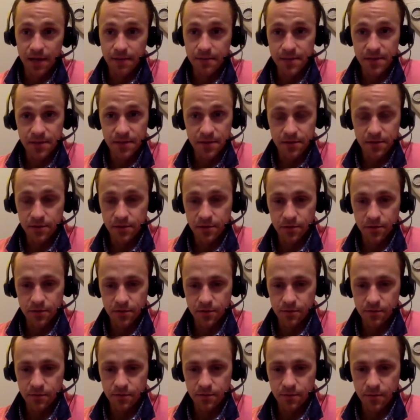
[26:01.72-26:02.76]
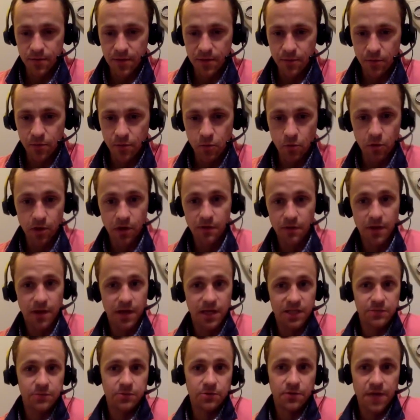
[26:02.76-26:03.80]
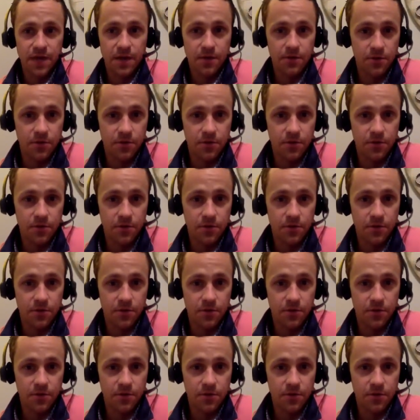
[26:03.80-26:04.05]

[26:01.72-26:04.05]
mean, the the, the people who work in the hospital now,